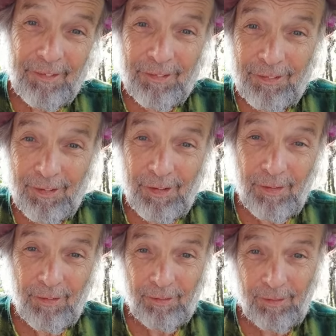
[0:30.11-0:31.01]

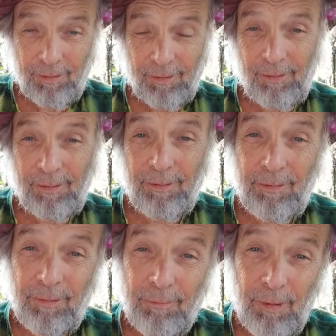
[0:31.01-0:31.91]
slither
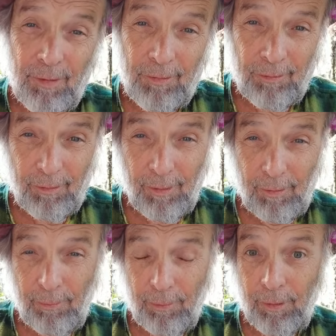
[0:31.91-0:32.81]
onto my
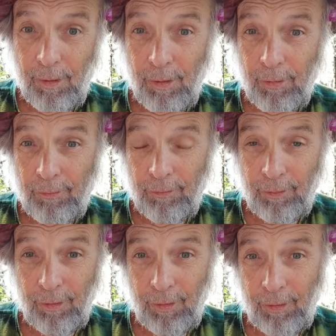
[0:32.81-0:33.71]
sleepy gauze again.